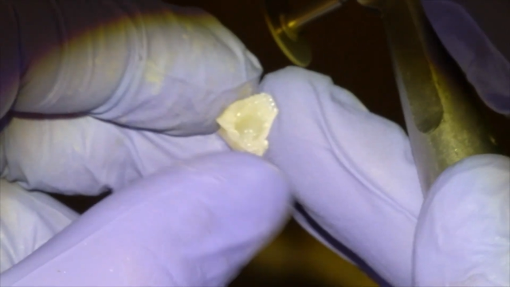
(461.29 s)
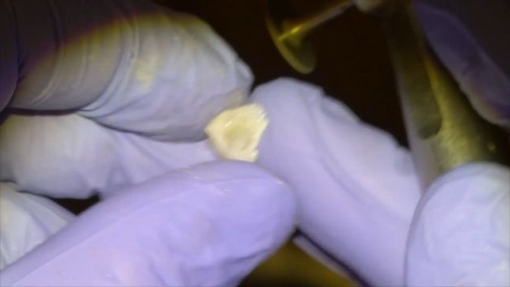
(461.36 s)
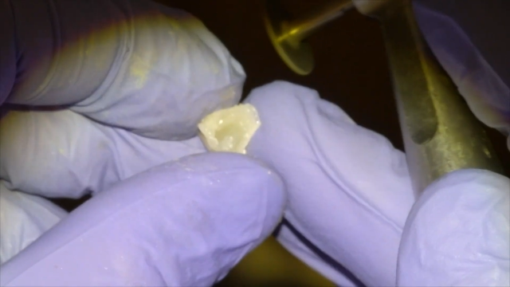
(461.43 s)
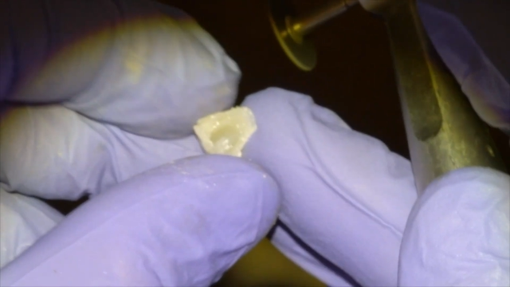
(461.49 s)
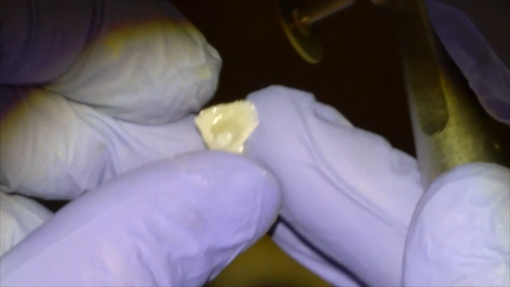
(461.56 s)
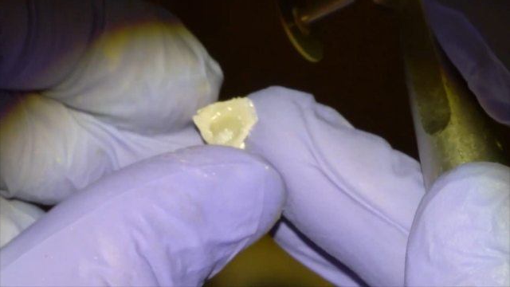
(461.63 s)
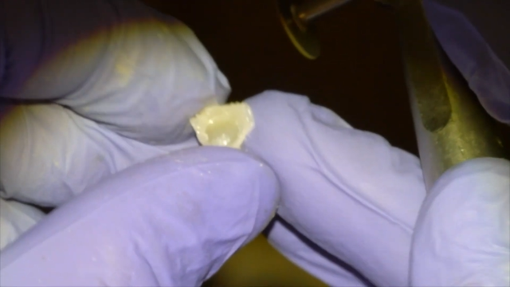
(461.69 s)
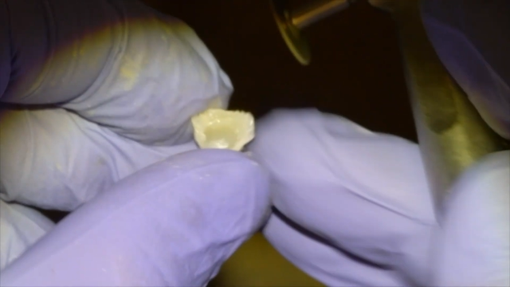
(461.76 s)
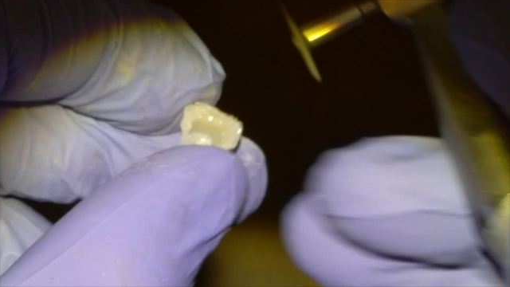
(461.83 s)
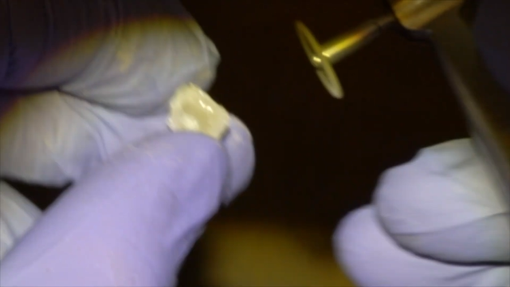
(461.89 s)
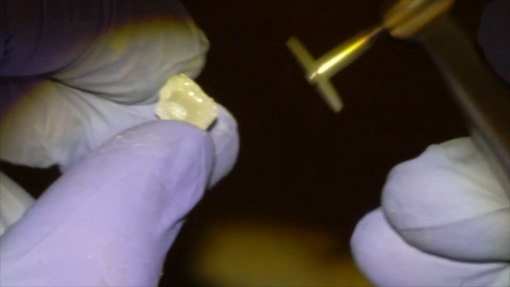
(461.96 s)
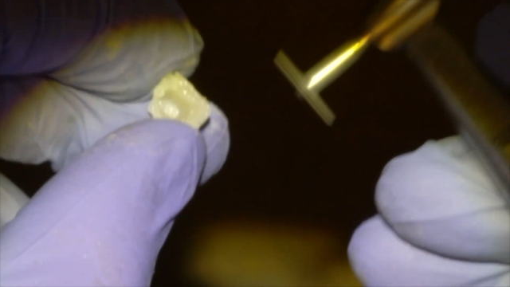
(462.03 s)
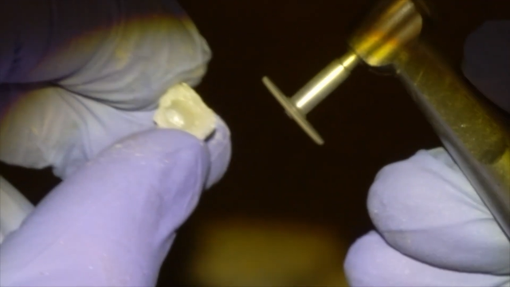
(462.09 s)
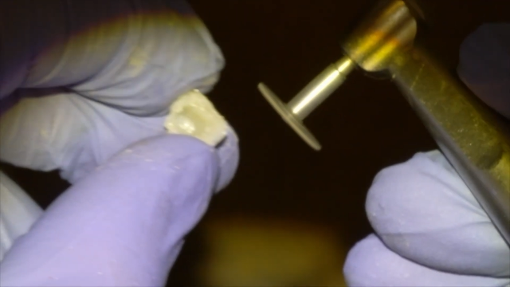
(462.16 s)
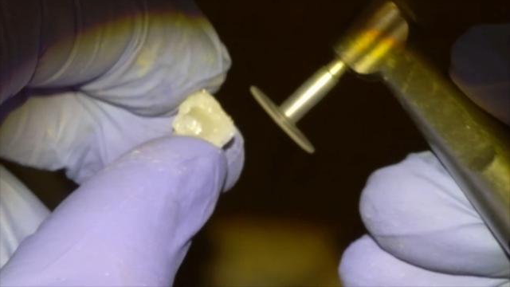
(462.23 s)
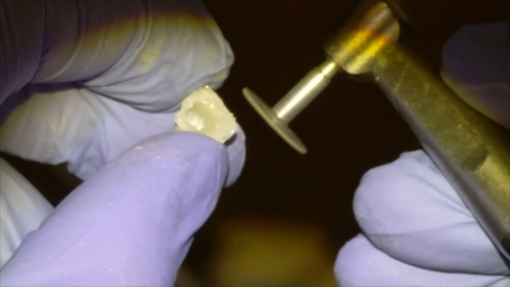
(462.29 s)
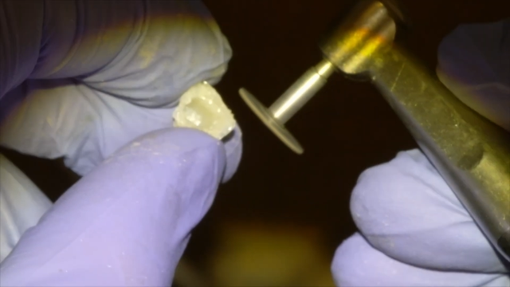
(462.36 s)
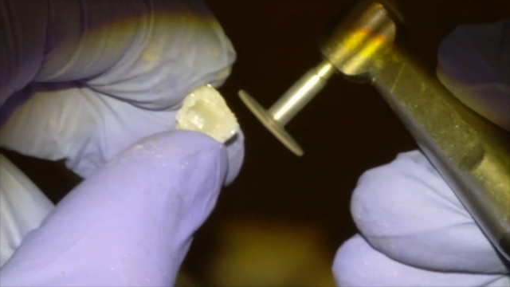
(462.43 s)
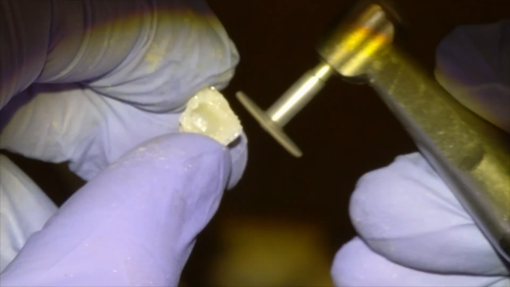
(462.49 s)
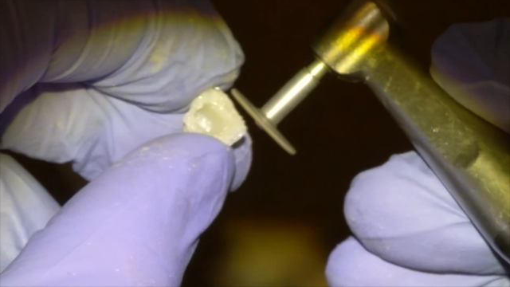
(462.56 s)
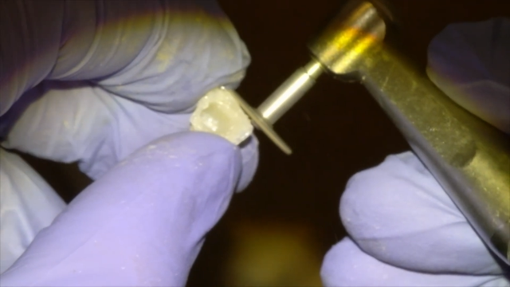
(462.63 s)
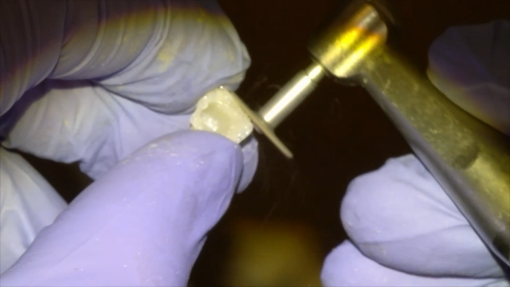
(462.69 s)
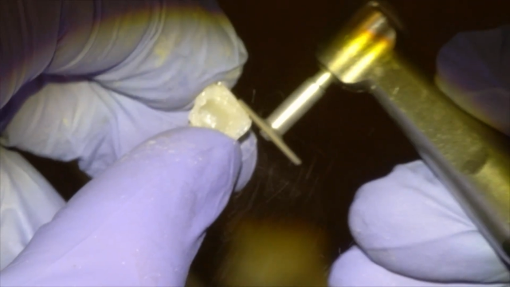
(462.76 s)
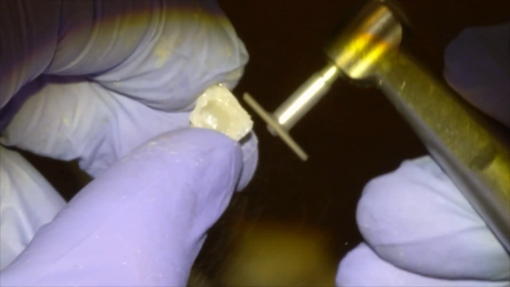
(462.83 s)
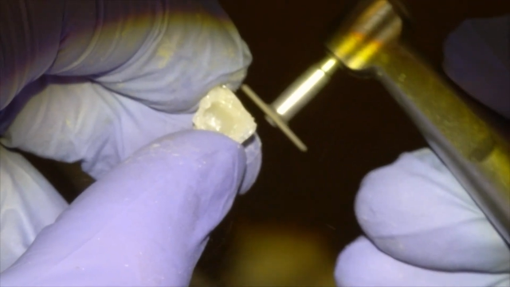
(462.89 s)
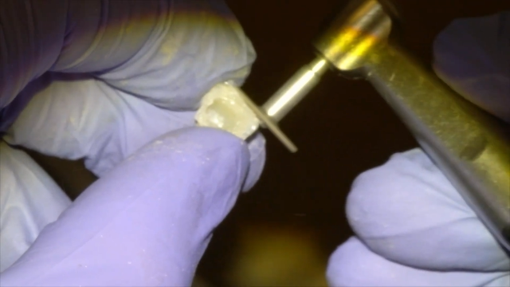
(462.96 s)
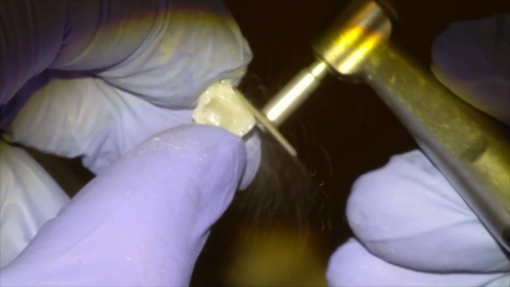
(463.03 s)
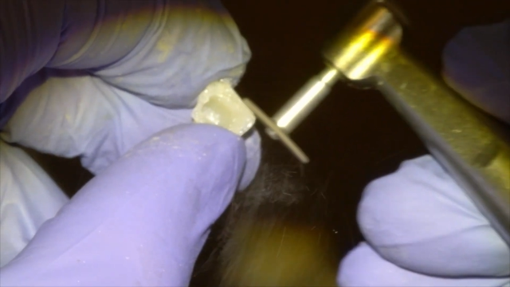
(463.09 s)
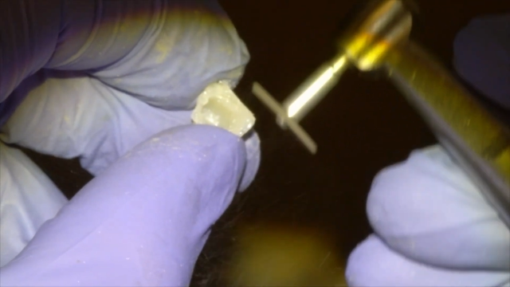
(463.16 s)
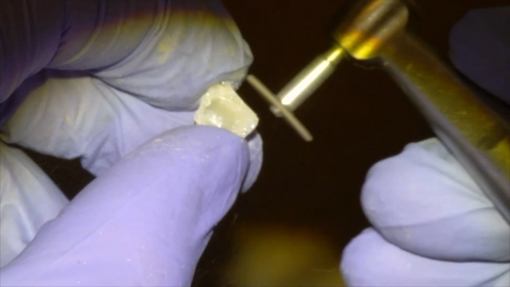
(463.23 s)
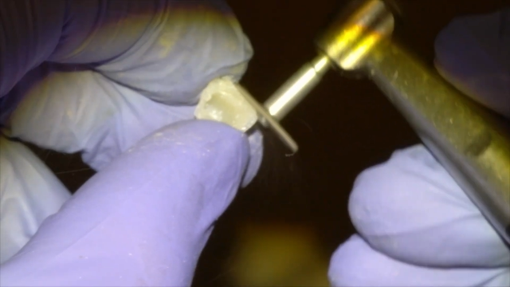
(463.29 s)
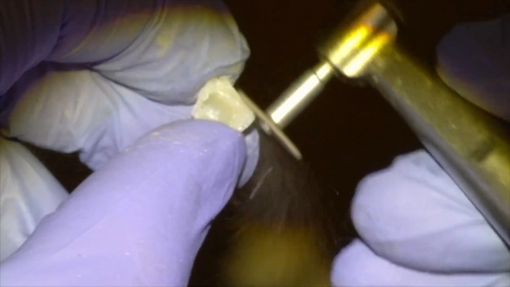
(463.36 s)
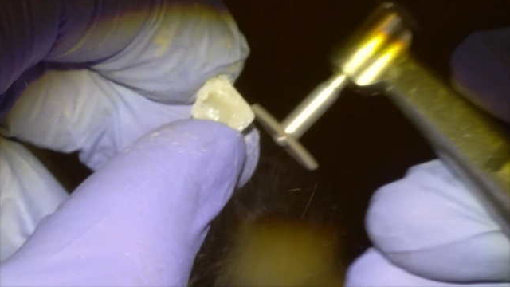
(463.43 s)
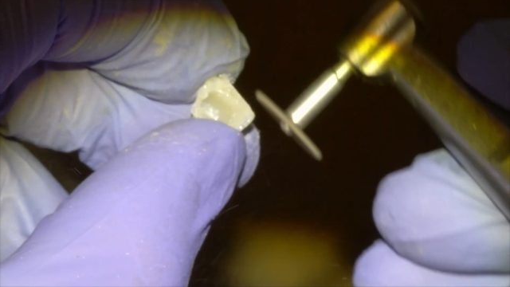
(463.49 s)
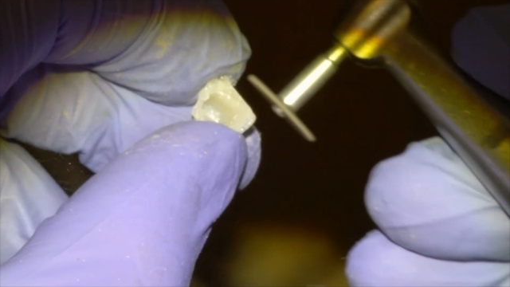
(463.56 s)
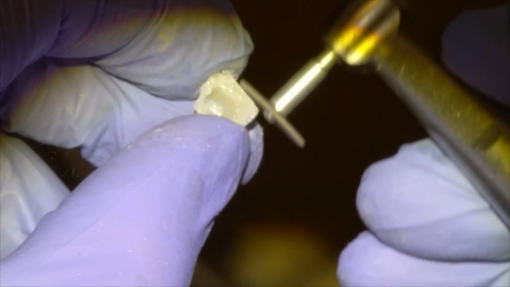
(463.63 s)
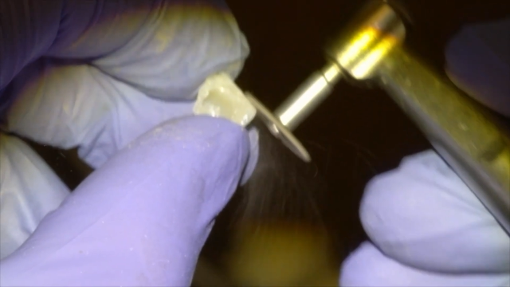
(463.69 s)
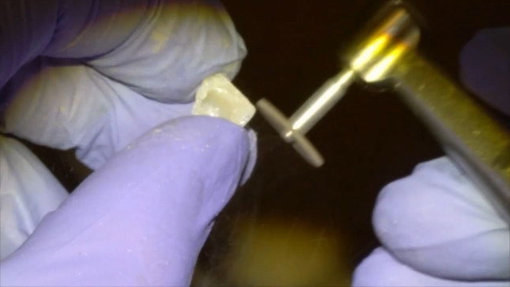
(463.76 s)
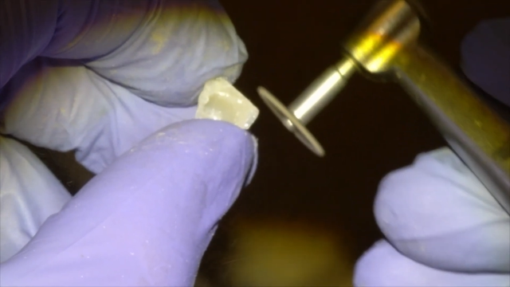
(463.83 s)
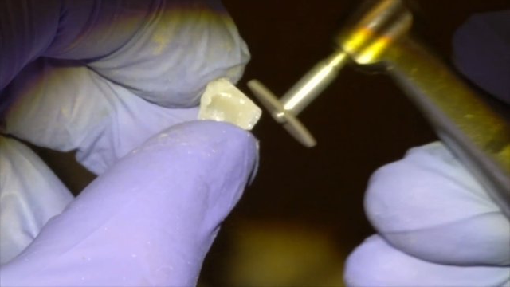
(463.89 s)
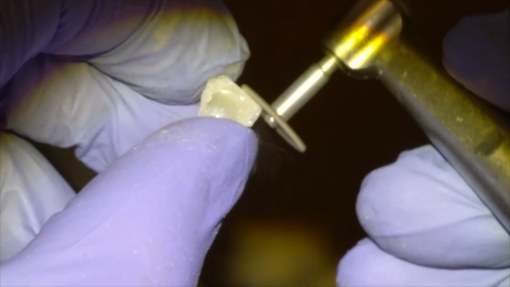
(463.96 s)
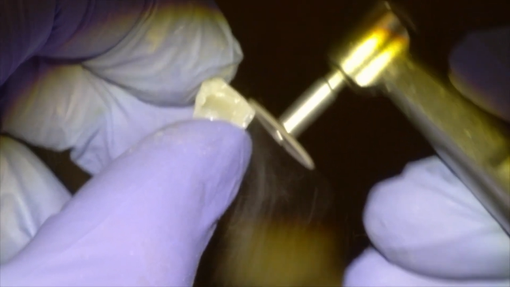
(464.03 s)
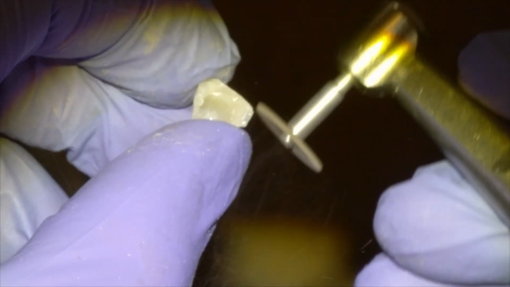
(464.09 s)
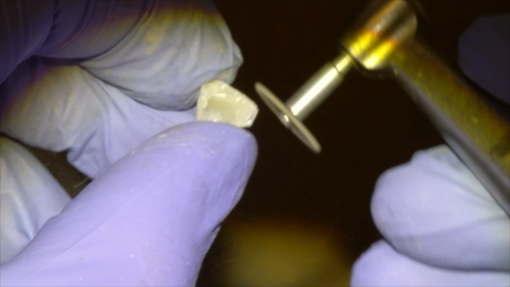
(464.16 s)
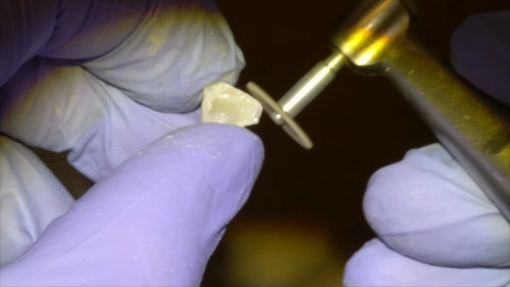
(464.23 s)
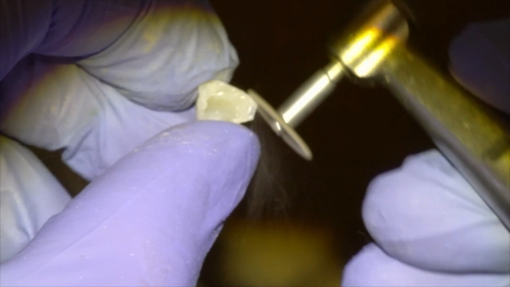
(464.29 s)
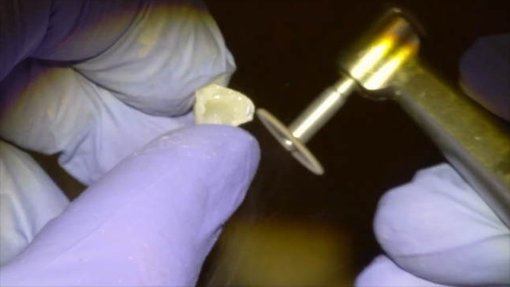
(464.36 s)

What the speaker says: No face is visible, so there are no lips to read.